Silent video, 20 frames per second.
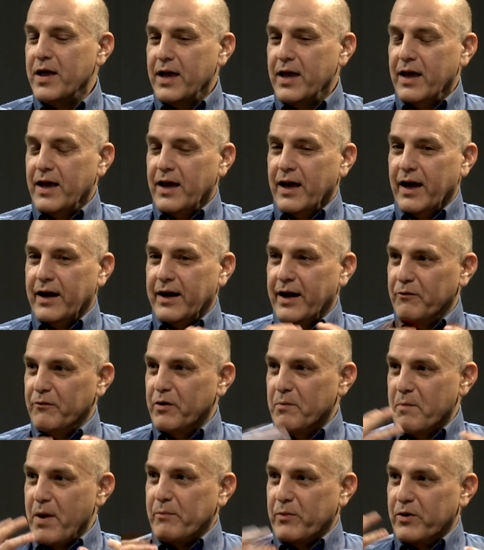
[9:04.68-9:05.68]
and I
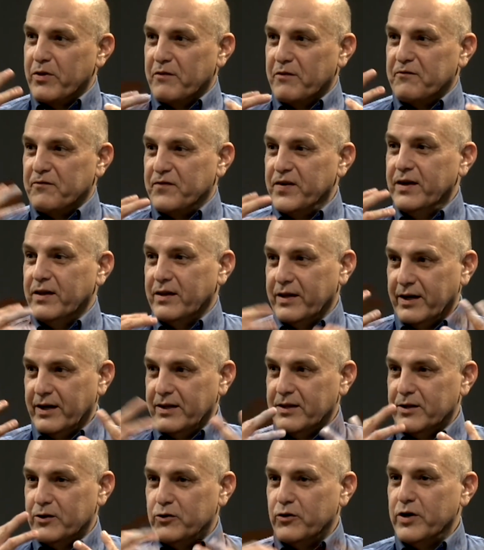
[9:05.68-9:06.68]
remember the feeling and the
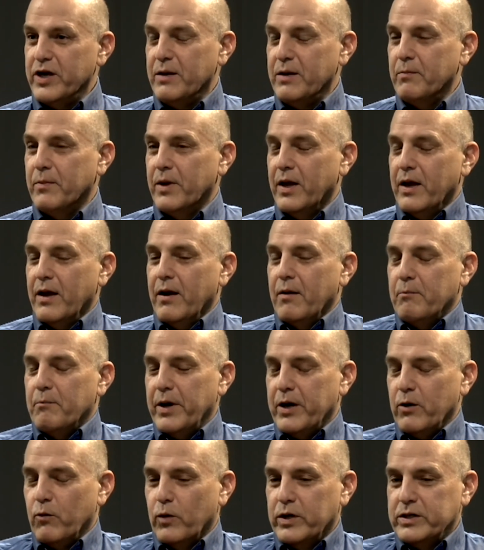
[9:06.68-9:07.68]
dream, but
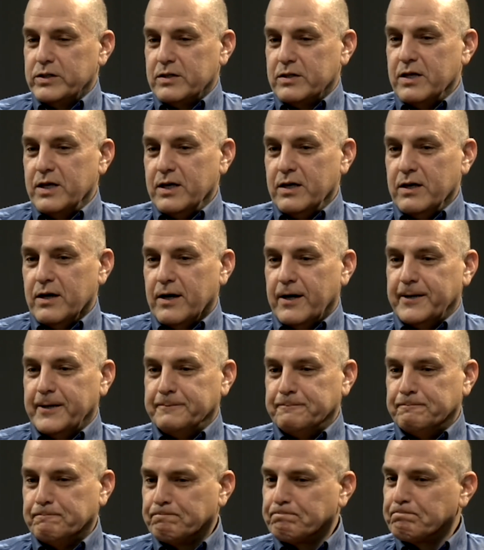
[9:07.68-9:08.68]
it was the
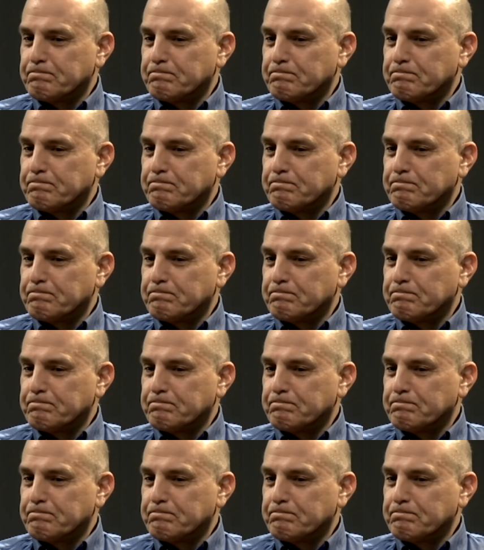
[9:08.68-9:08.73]
um,